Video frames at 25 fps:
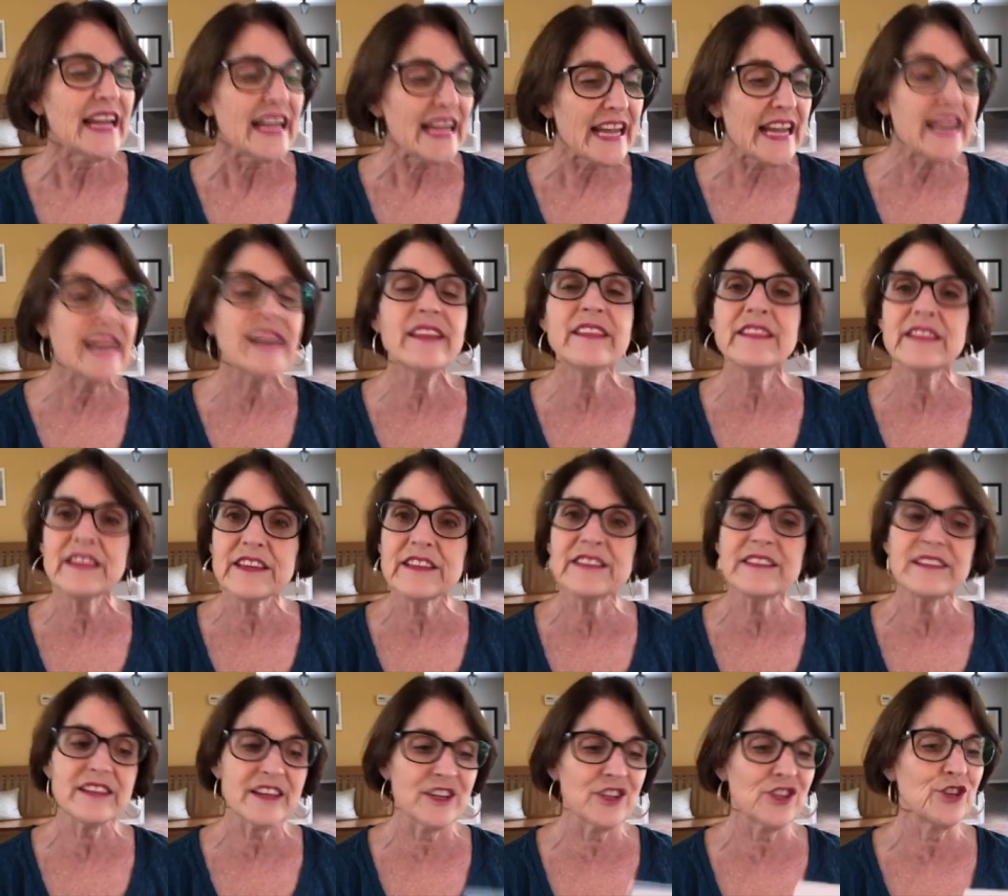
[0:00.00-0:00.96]
In
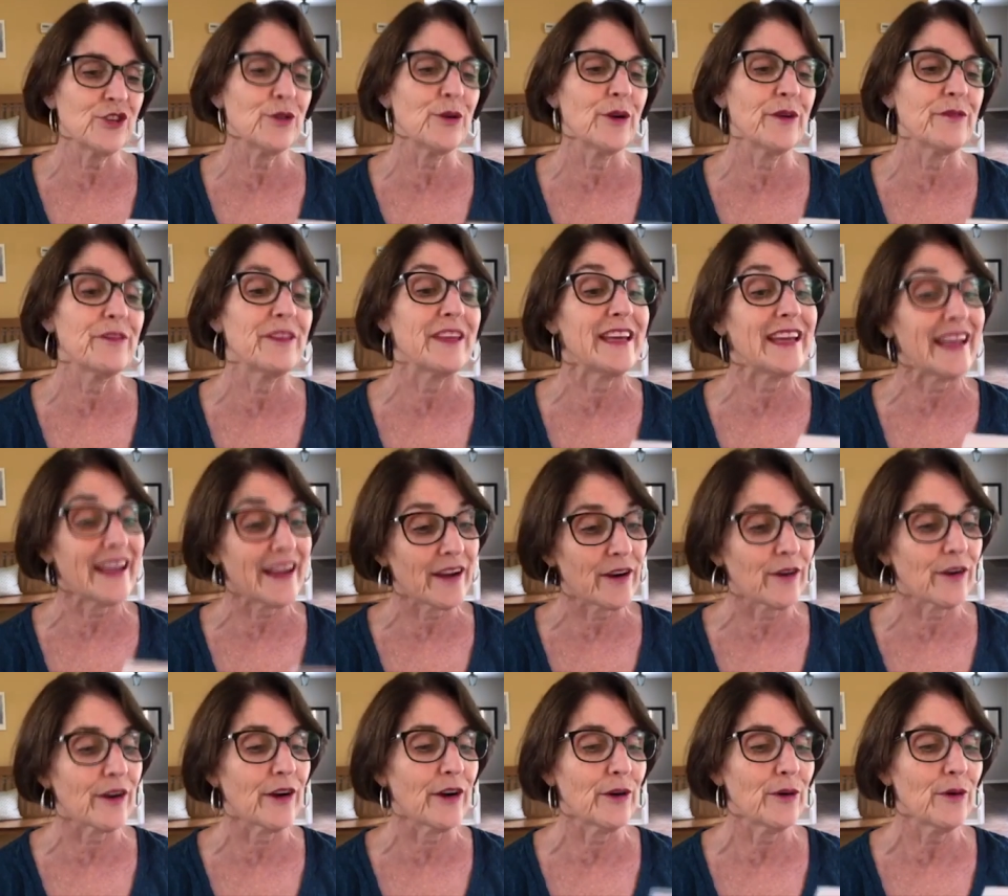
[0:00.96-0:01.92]
this issue of the
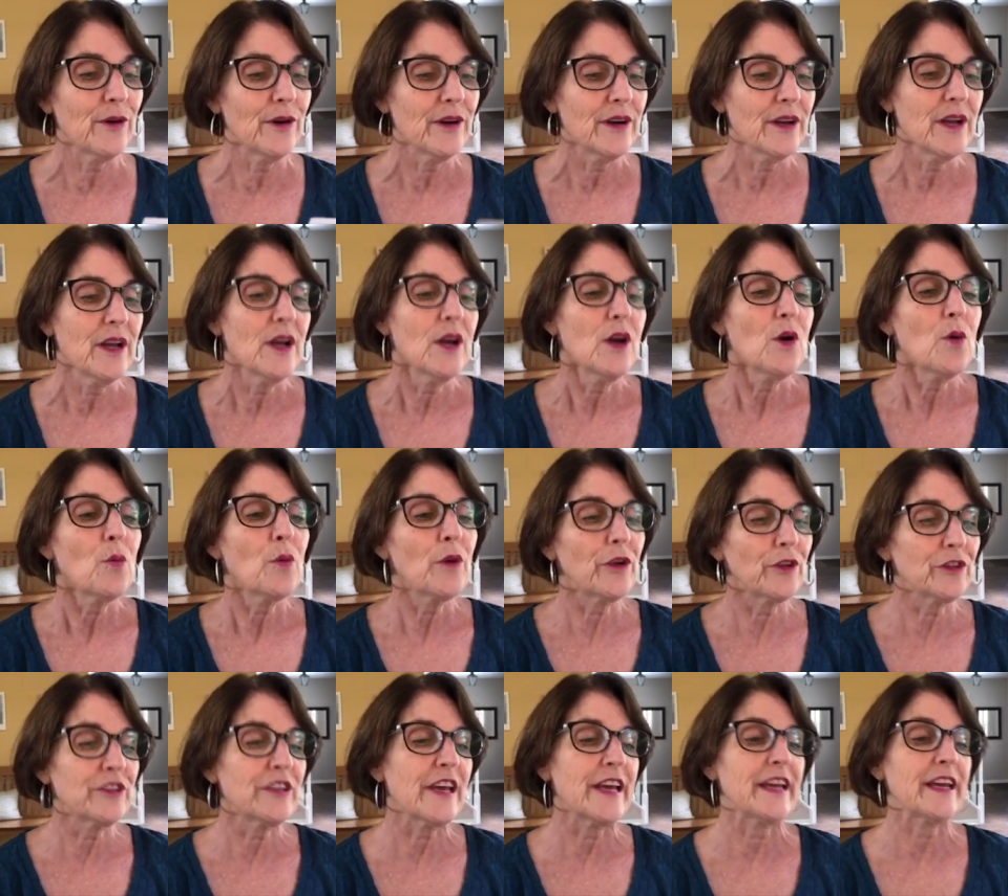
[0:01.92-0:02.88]
Arrow,
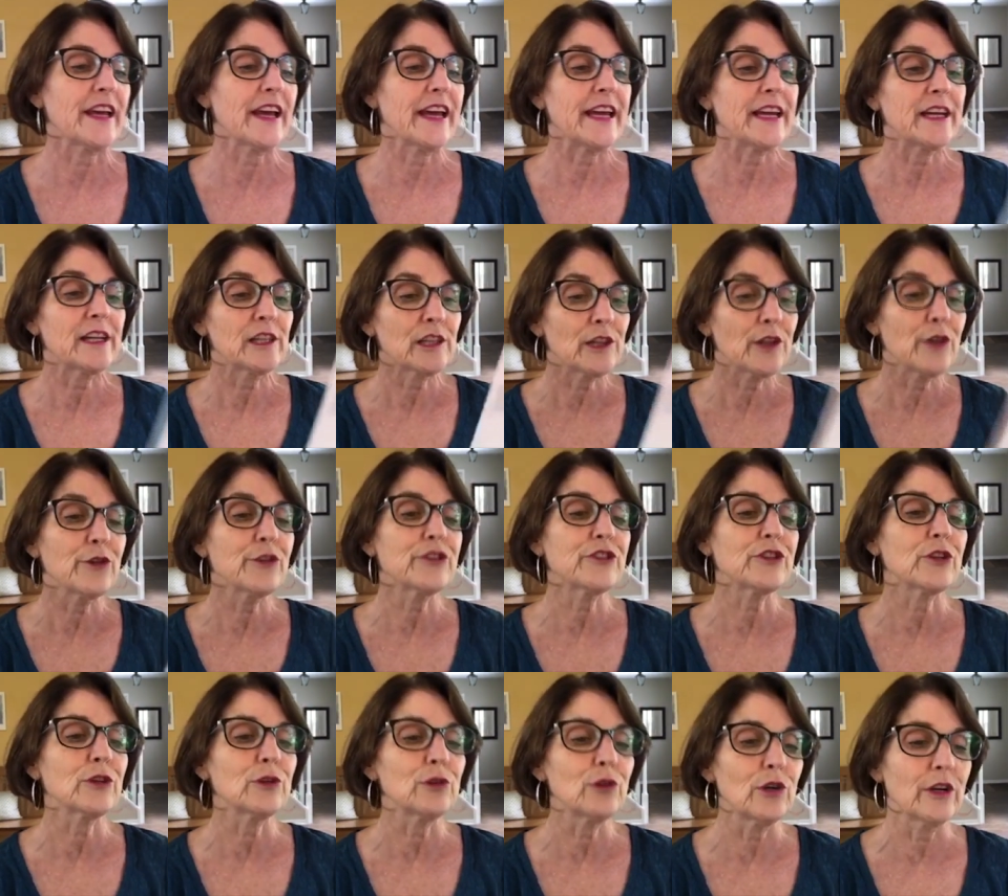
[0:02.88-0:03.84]
we'll take a
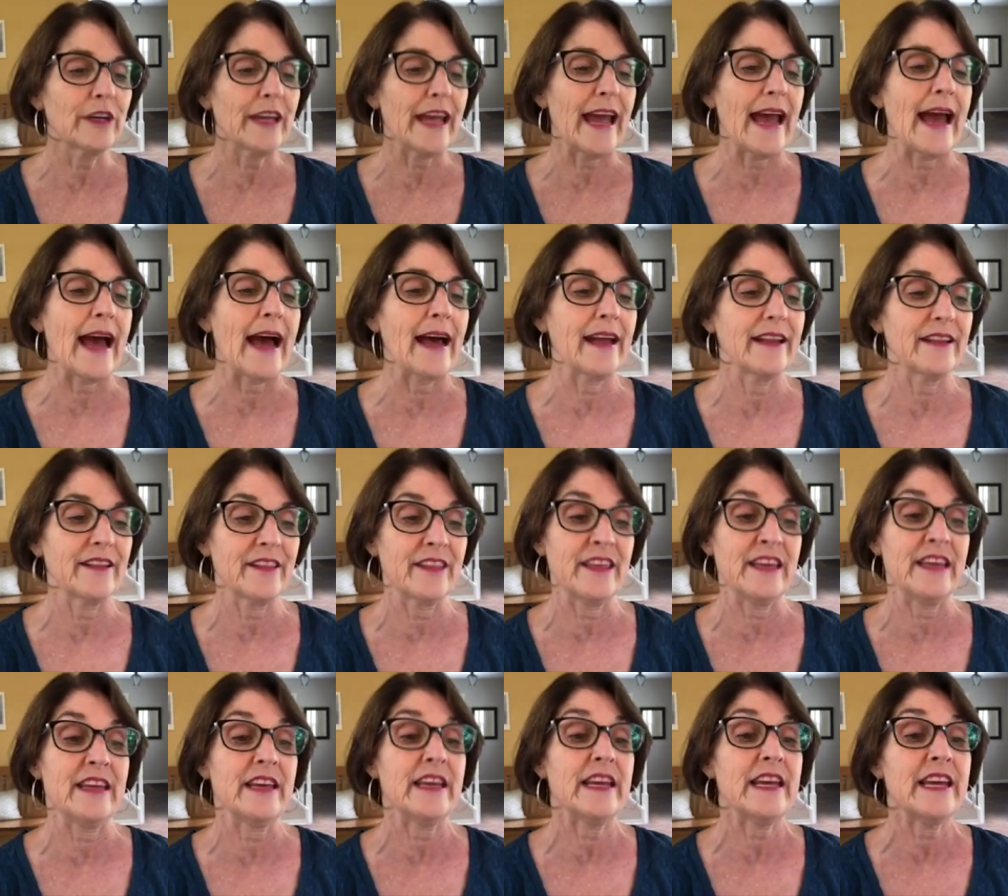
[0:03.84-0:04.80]
closer look at
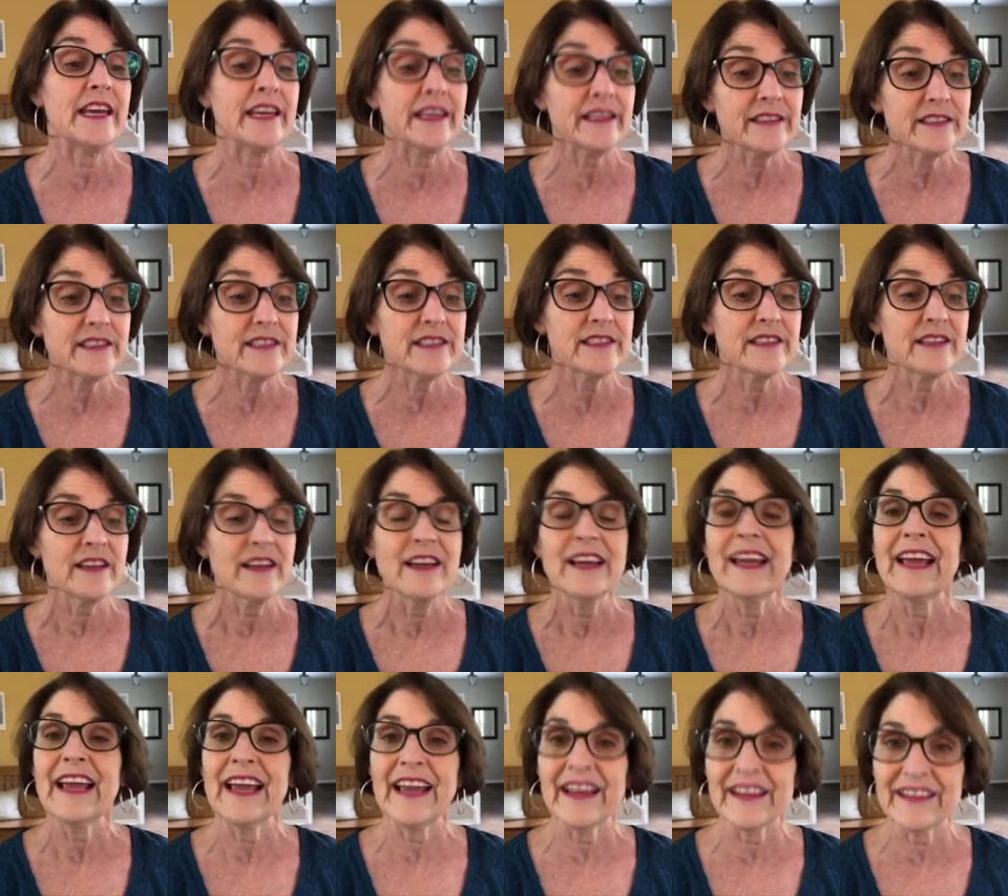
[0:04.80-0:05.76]
the its
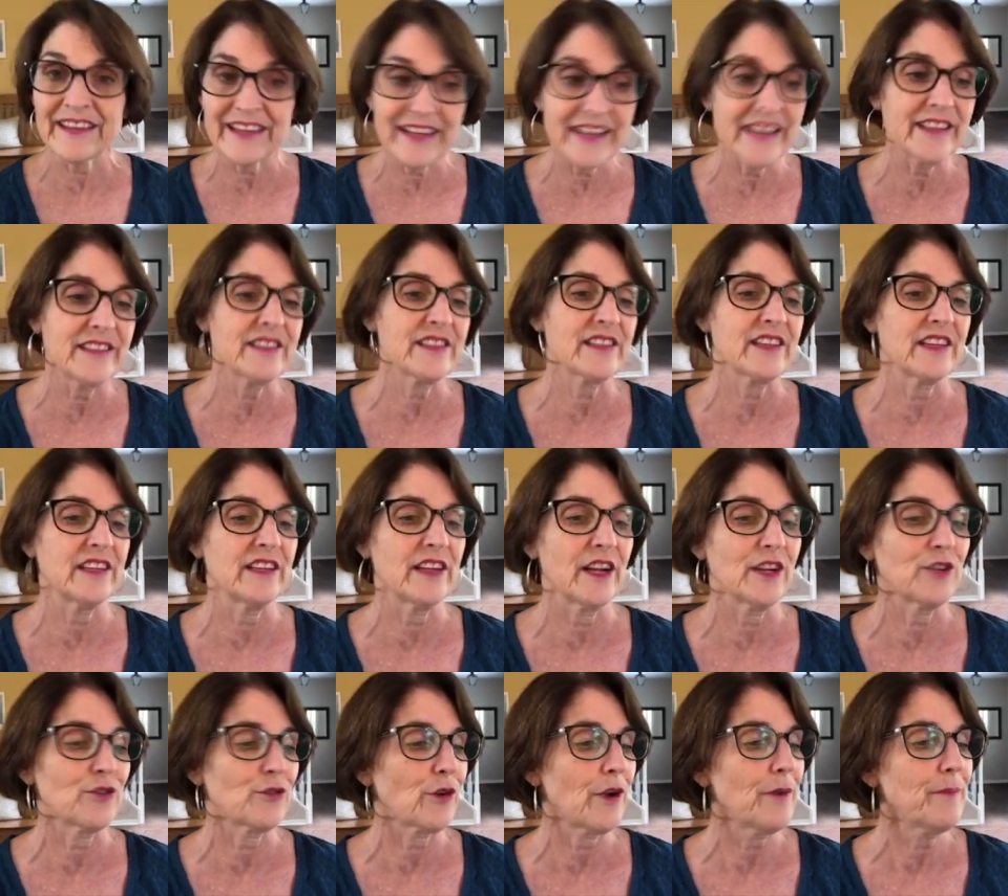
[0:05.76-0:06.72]
and its
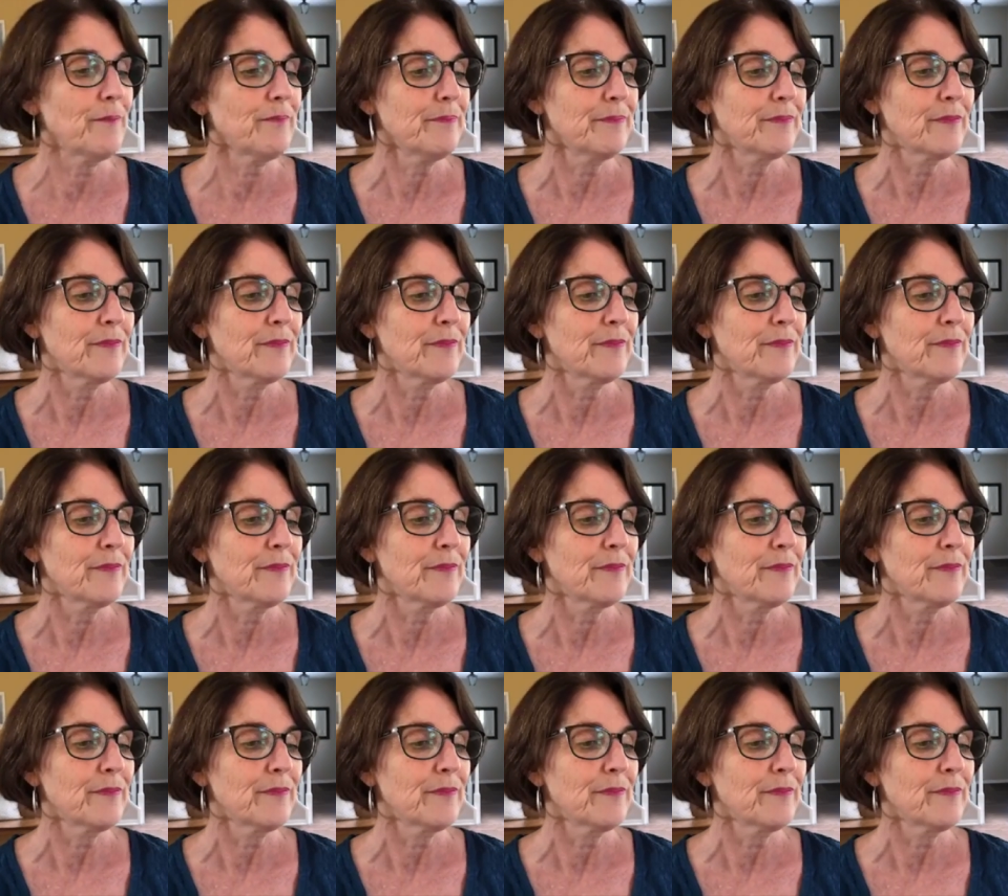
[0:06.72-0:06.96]
conundrum.